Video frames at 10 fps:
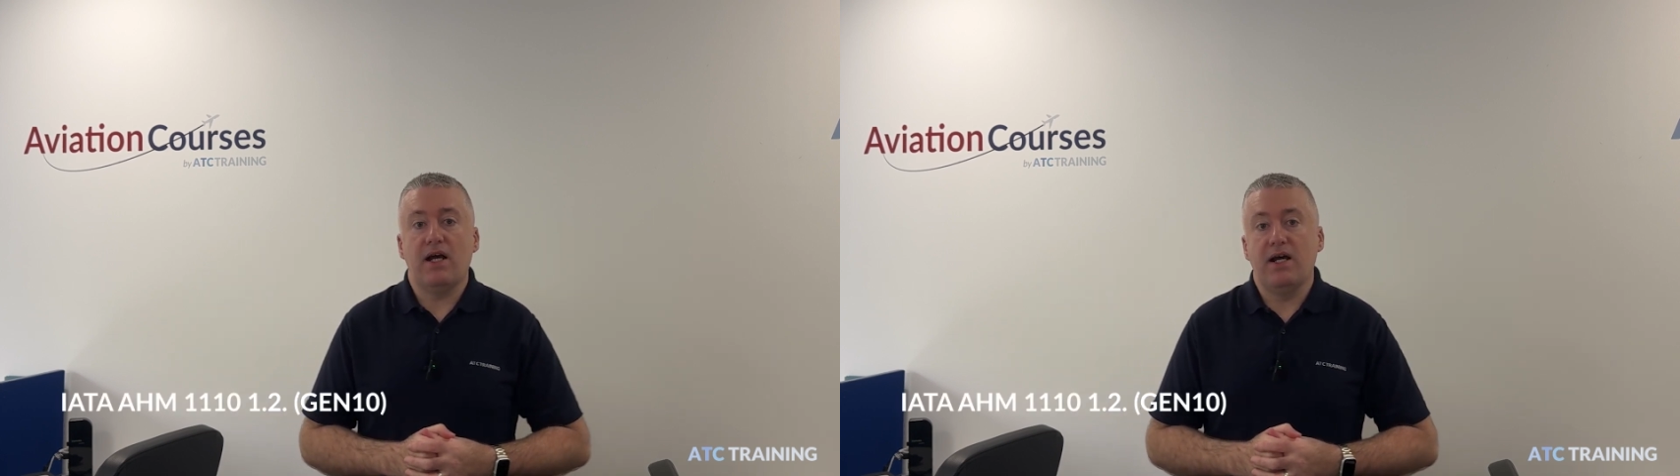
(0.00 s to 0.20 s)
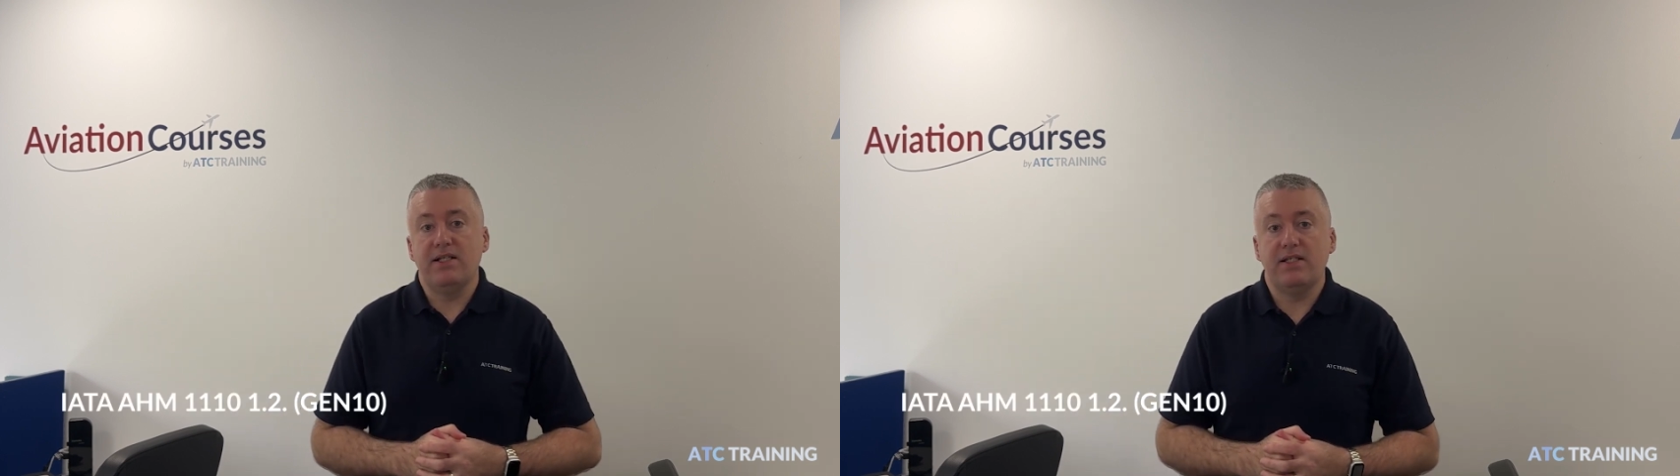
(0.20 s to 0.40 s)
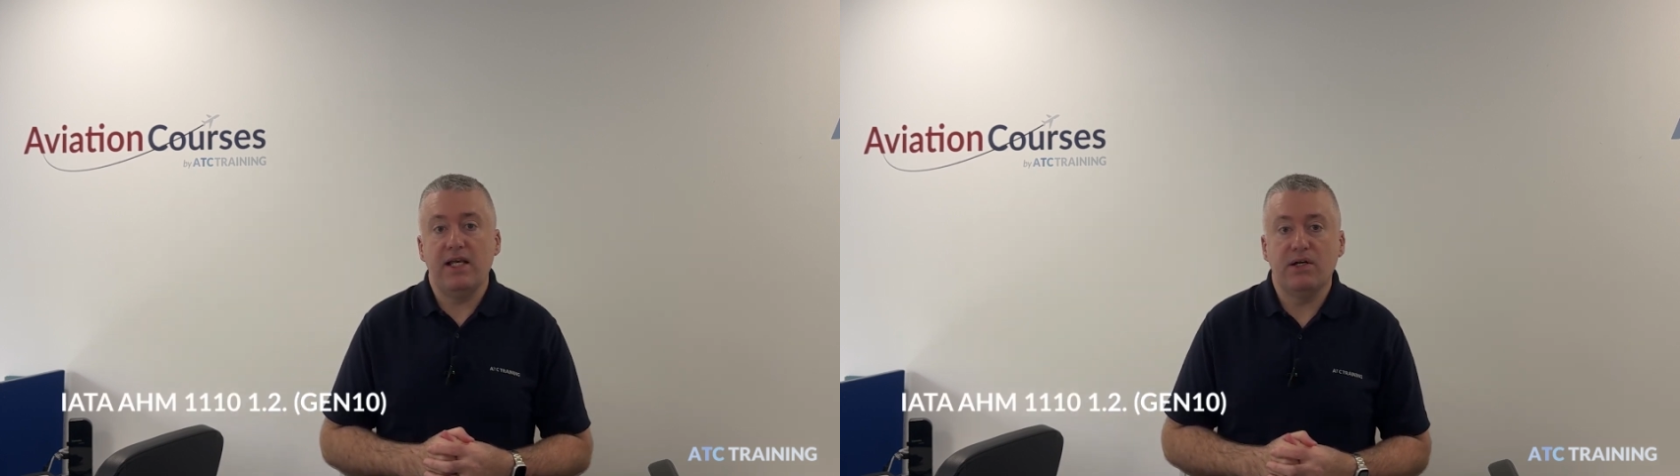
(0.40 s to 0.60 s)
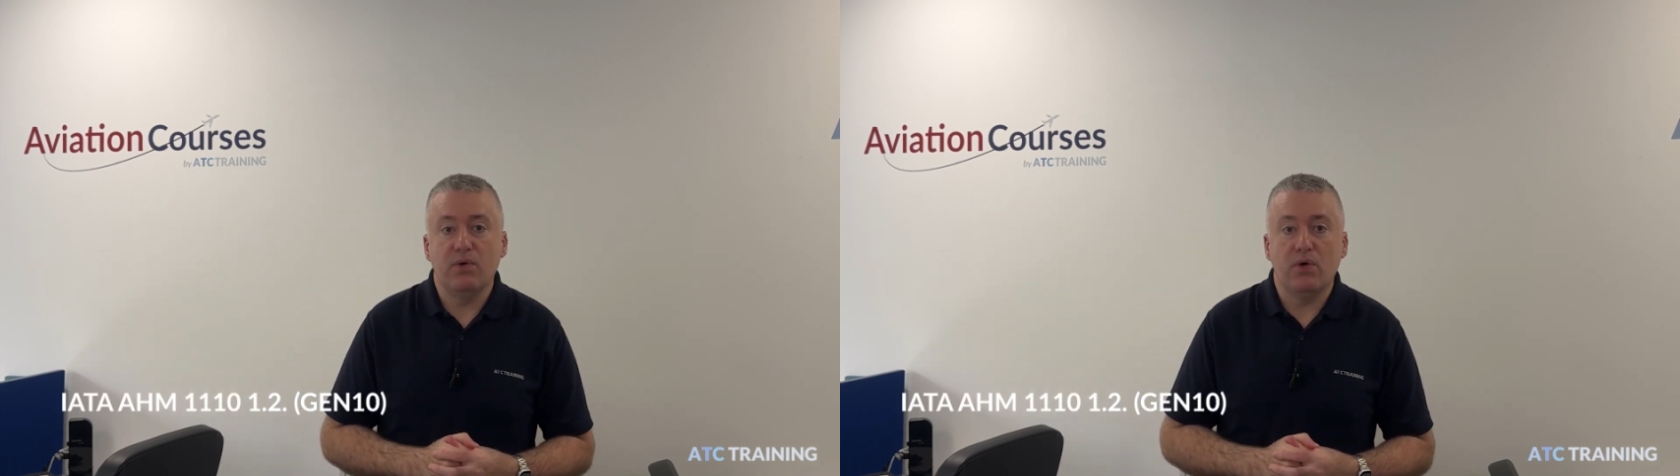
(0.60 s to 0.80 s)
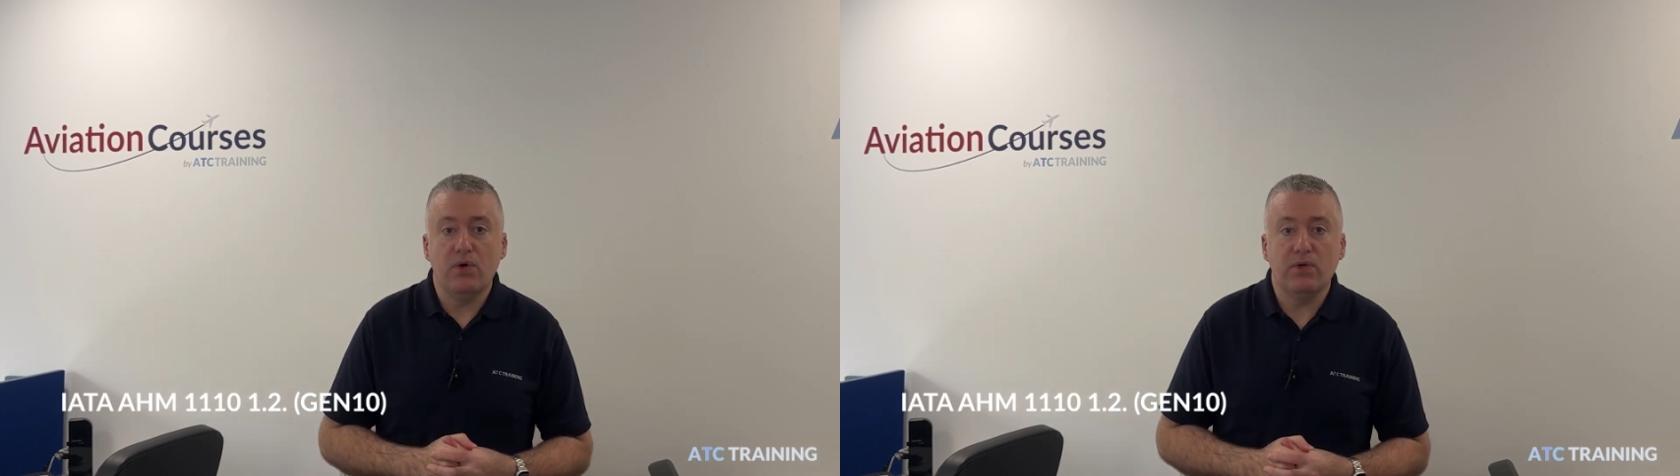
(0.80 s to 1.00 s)

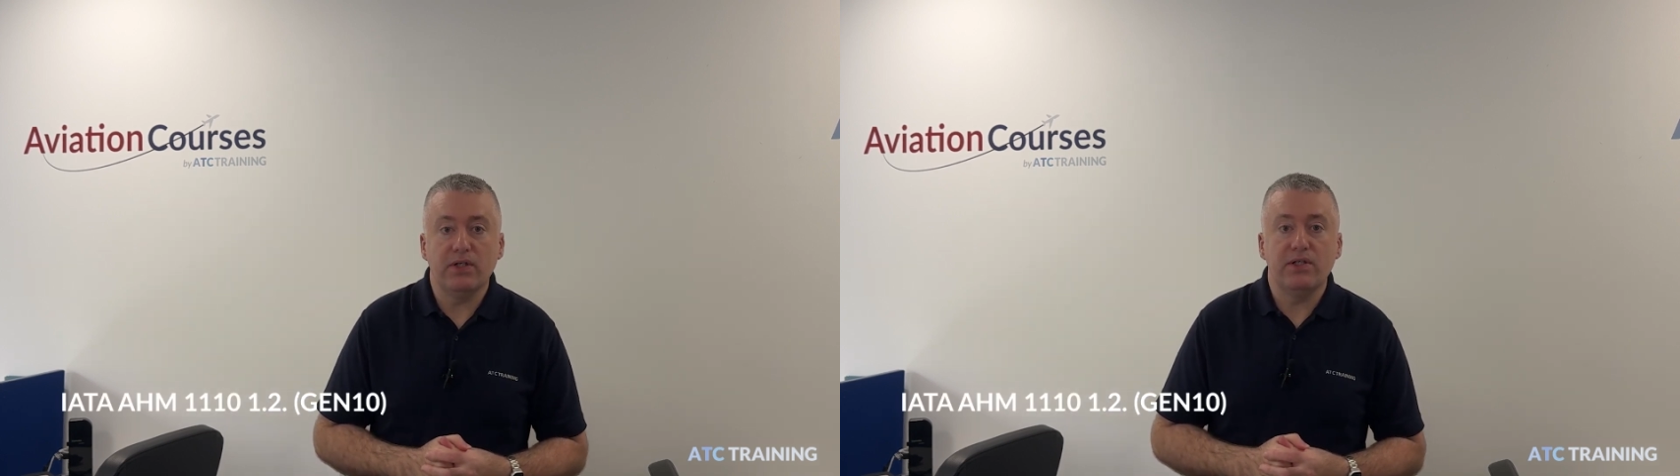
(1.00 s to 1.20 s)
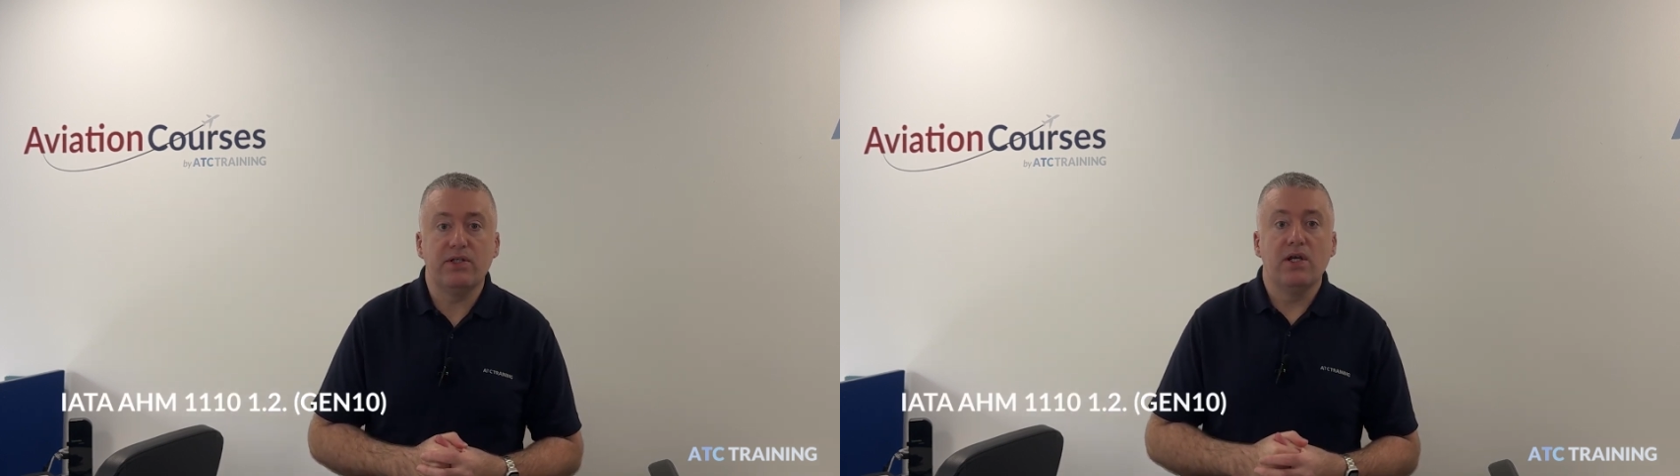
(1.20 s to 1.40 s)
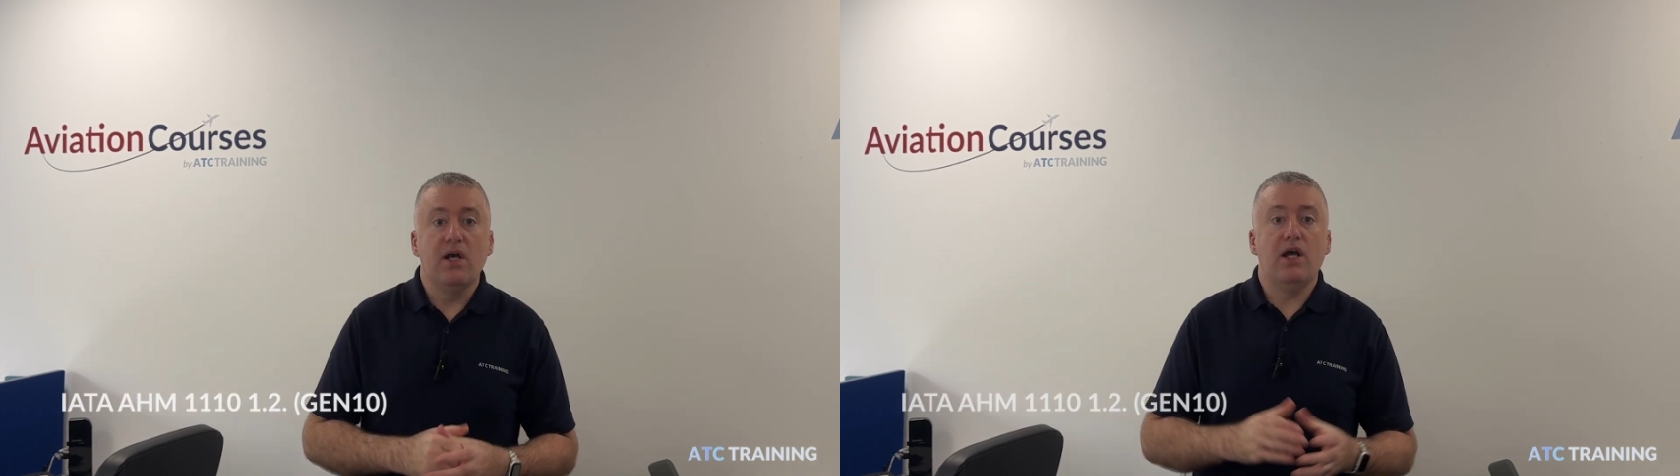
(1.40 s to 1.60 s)
ISAGO audits,